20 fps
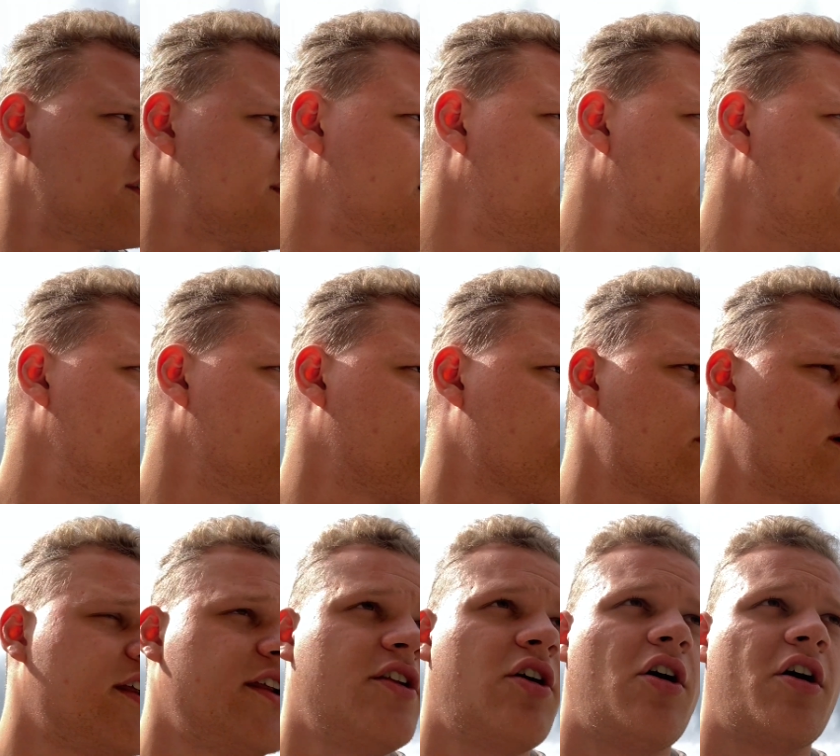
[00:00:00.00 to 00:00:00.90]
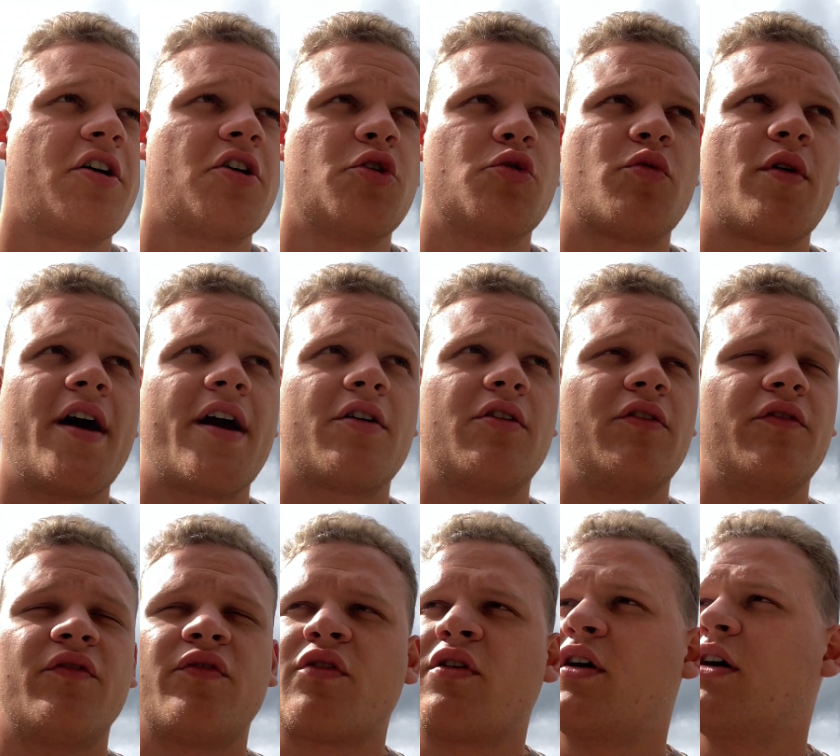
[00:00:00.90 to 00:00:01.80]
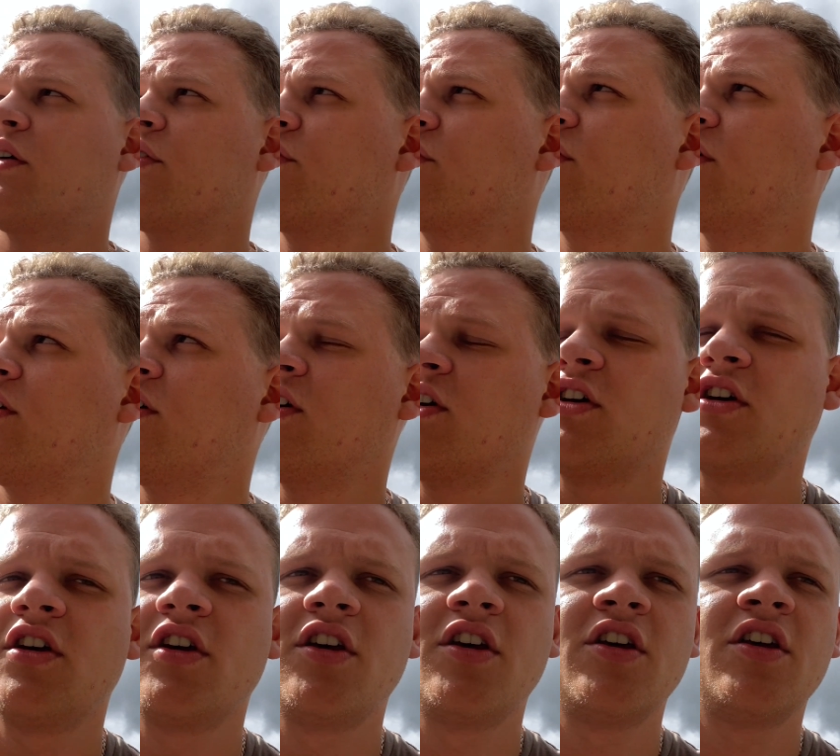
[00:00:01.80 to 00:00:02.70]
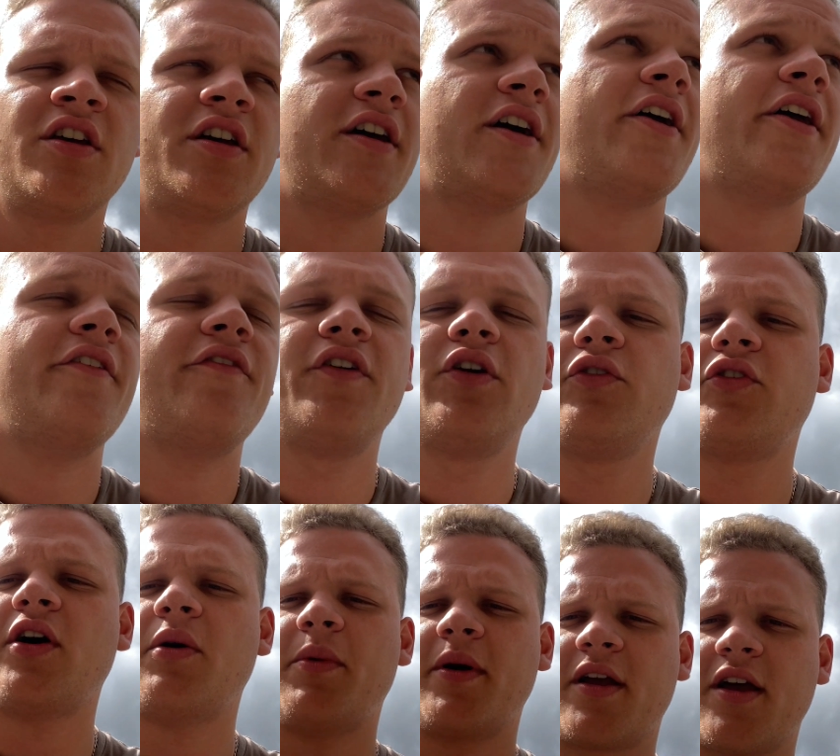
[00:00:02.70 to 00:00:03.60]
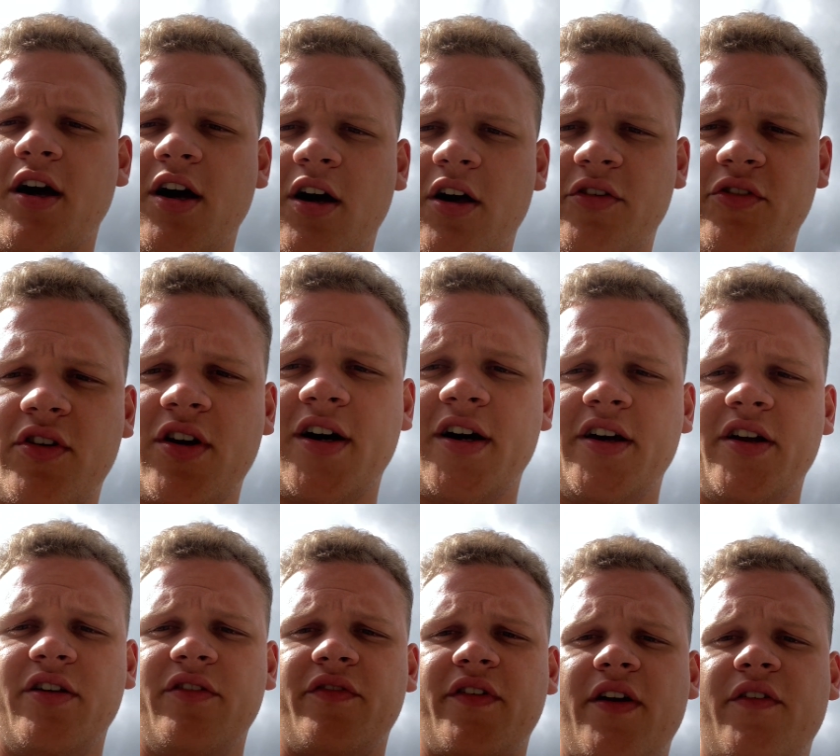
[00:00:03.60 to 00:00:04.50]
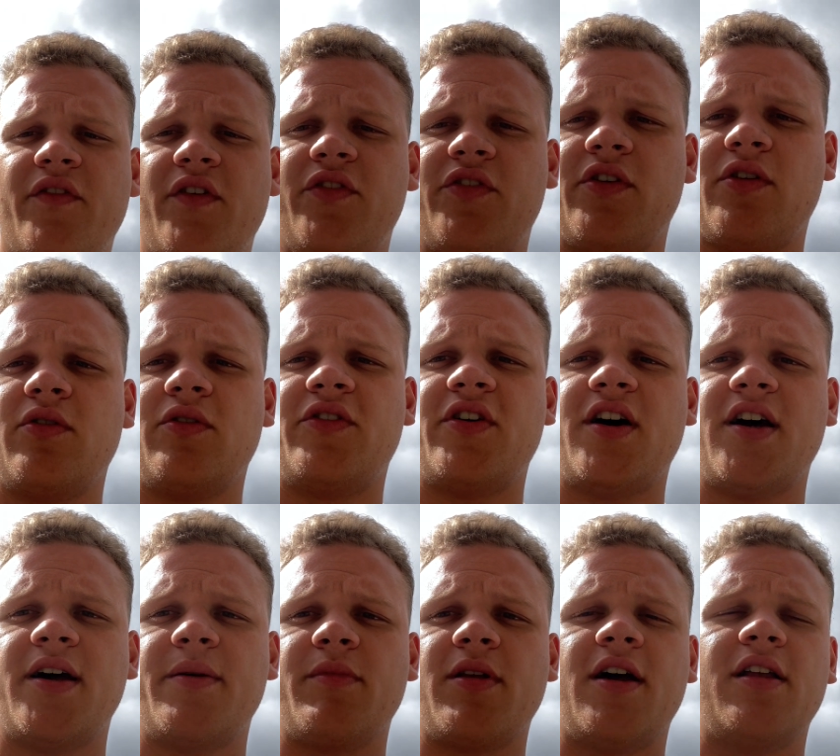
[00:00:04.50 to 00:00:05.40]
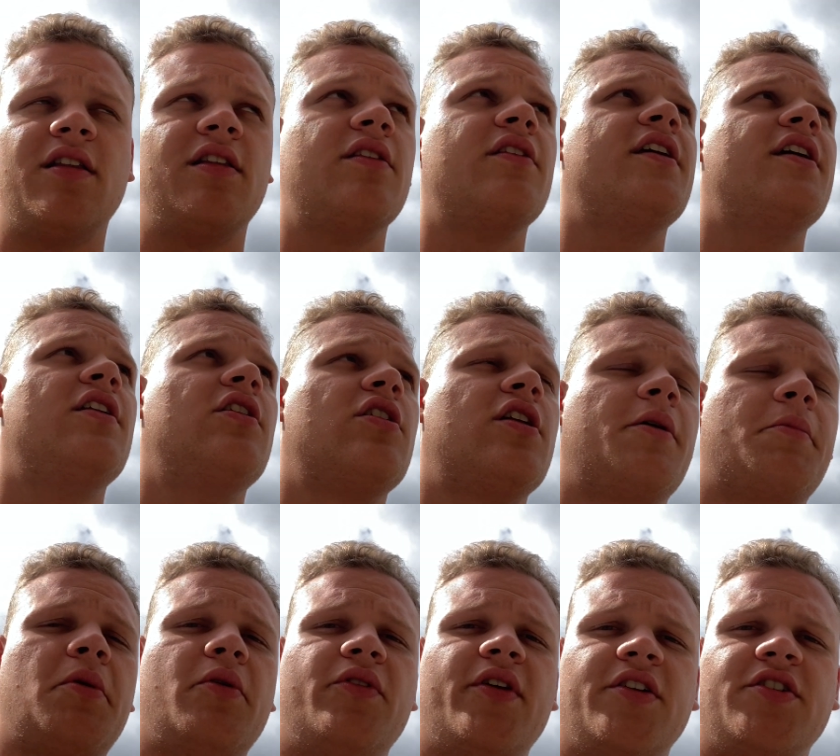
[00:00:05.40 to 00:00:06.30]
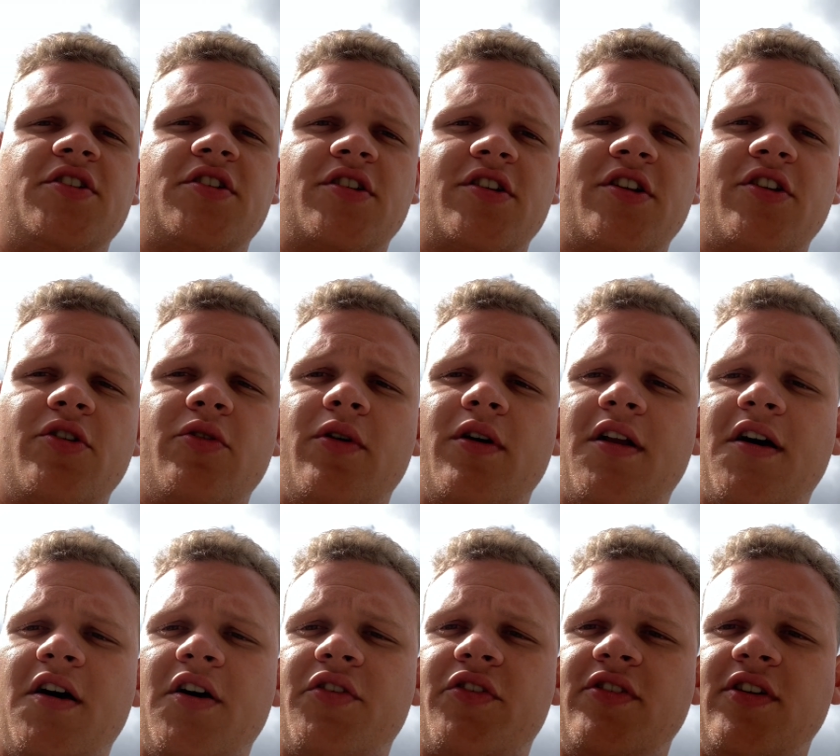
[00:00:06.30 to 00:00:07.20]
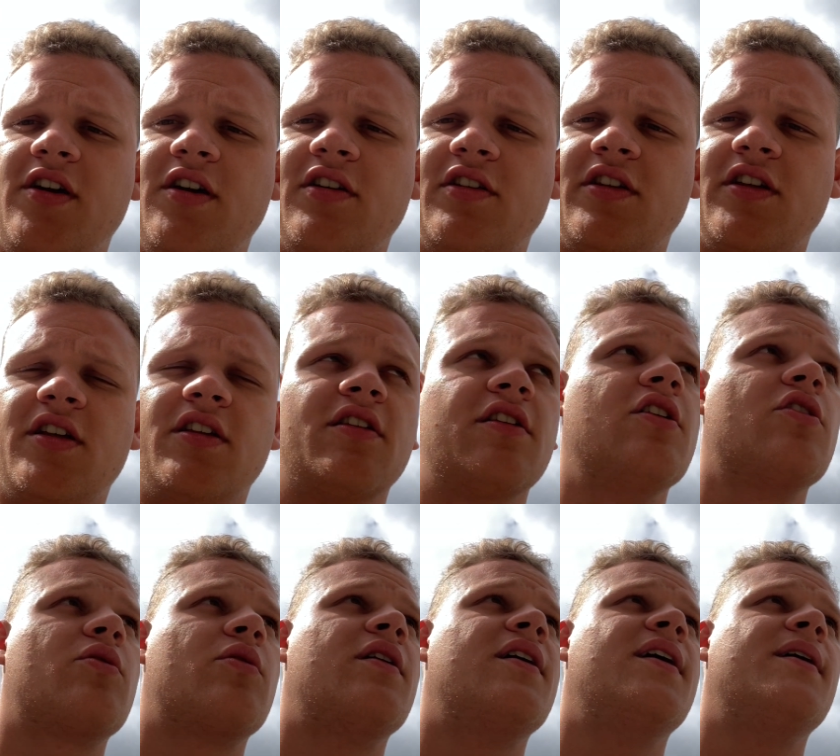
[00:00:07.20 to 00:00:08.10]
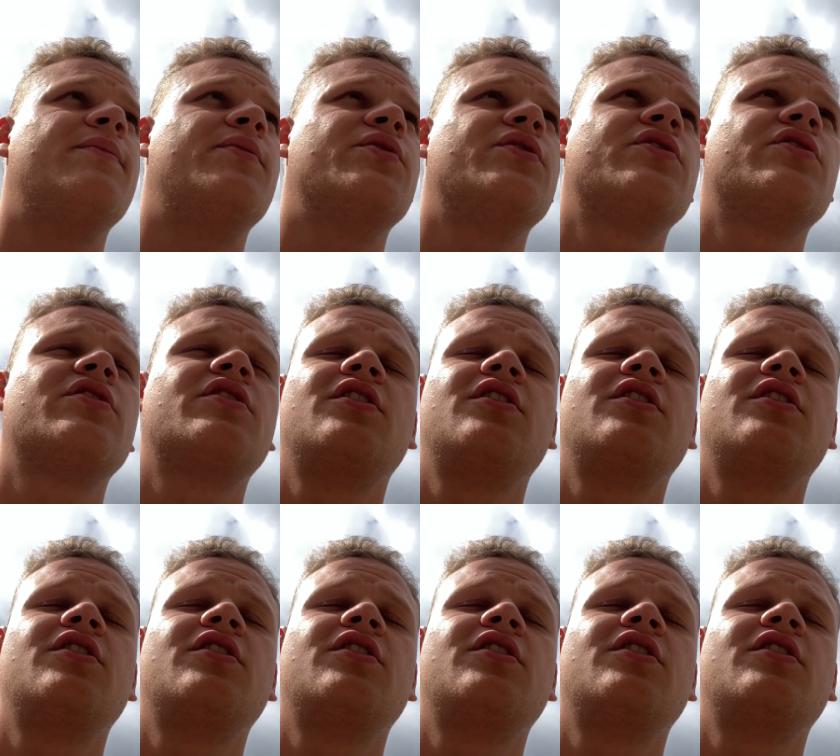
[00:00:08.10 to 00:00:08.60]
Like, it's really not a good record for us. It feels like a curse, kind of, every single time. Like, it looked like we was actually going to do it last year, and then look what happened.